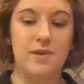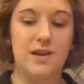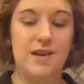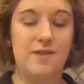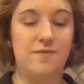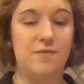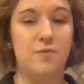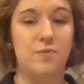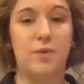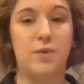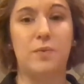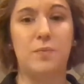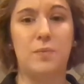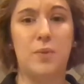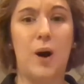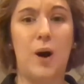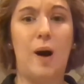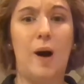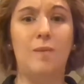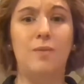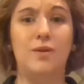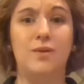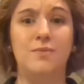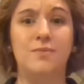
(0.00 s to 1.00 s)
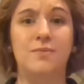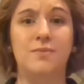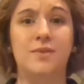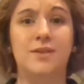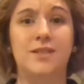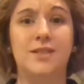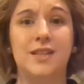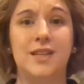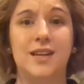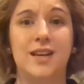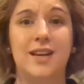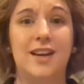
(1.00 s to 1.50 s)
even with
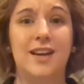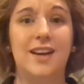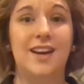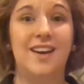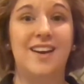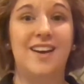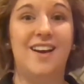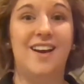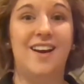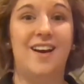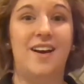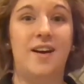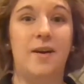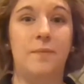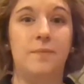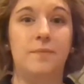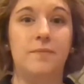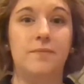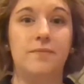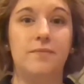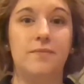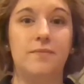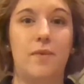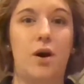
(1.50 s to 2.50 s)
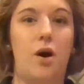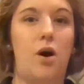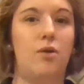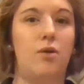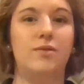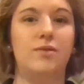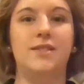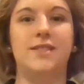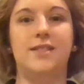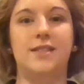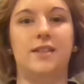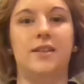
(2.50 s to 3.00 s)
problems,
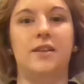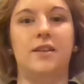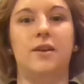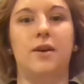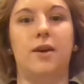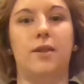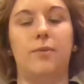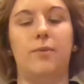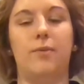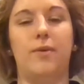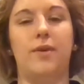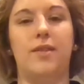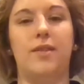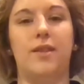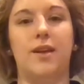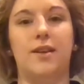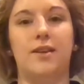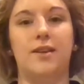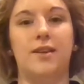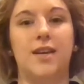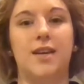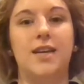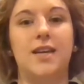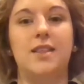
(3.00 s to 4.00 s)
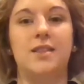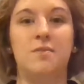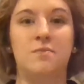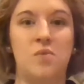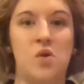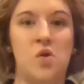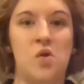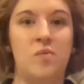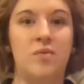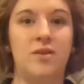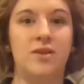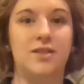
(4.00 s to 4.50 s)
always dealing with it in the
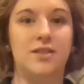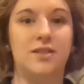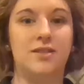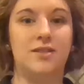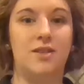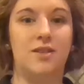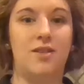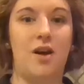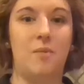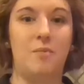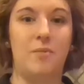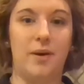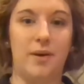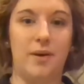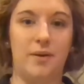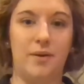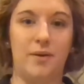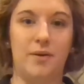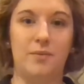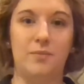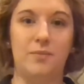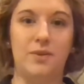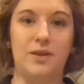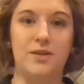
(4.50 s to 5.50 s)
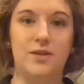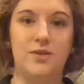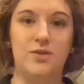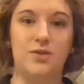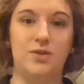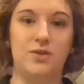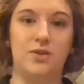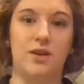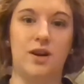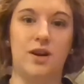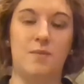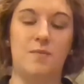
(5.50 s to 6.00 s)
moment is a lot better, because
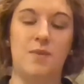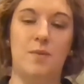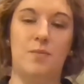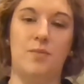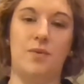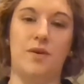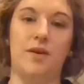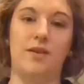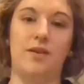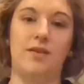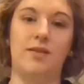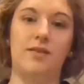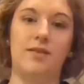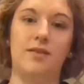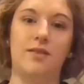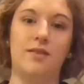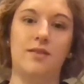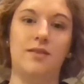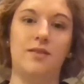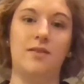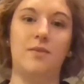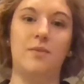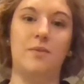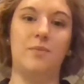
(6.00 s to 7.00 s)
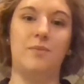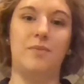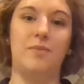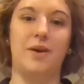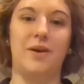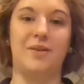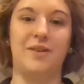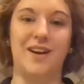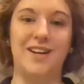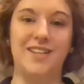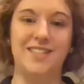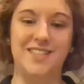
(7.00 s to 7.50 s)
you can come up with
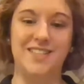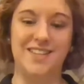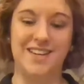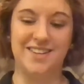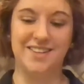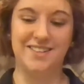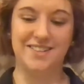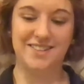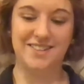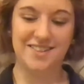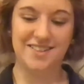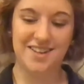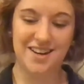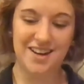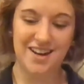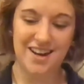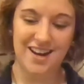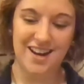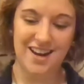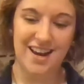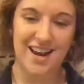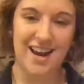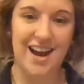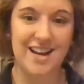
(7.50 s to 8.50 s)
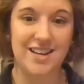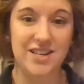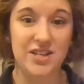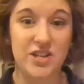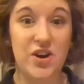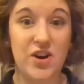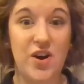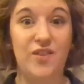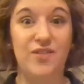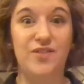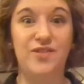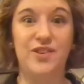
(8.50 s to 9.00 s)
better ideas and
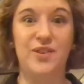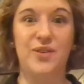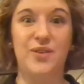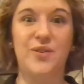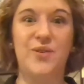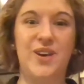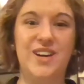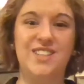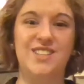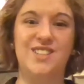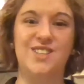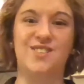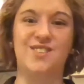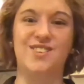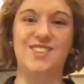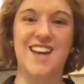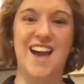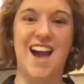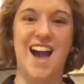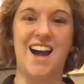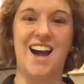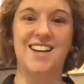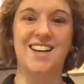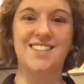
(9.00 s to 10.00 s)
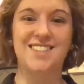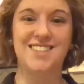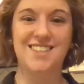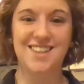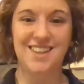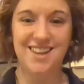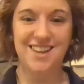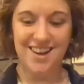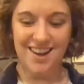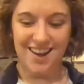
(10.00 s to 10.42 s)
not feel quite so attacked.